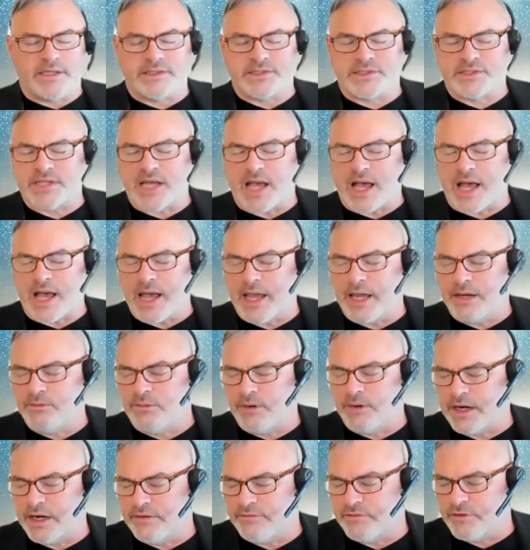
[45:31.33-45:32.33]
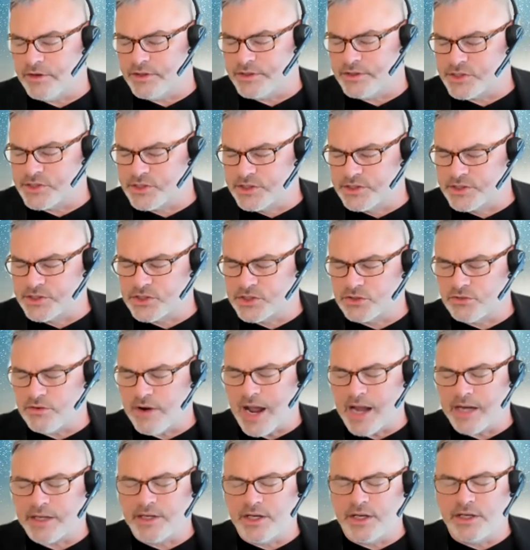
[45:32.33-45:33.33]
aside whatever is
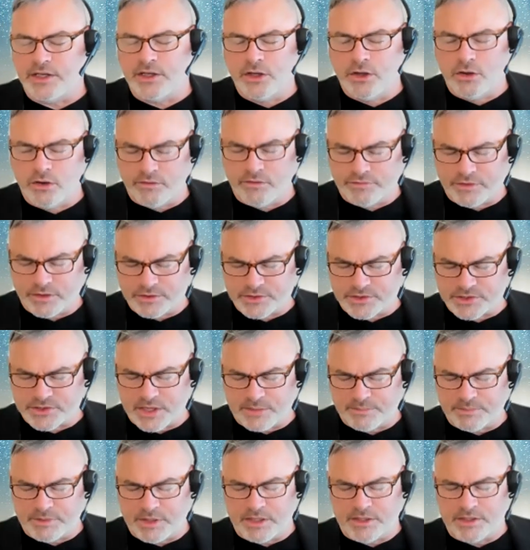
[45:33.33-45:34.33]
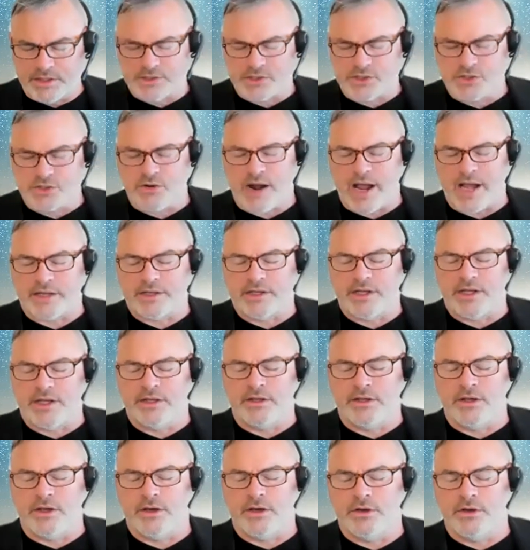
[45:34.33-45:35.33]
distracting you if there's something
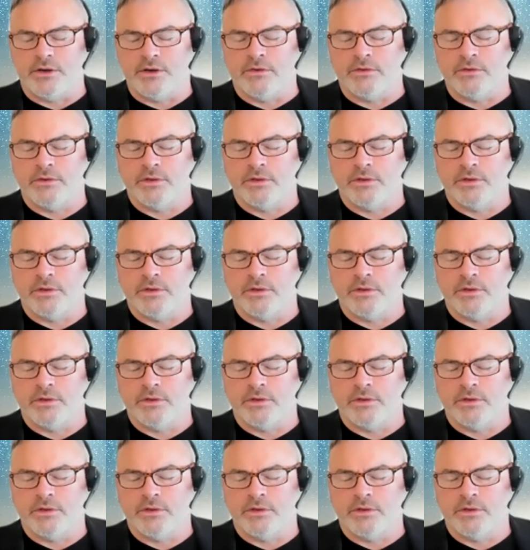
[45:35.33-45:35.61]
distracting you.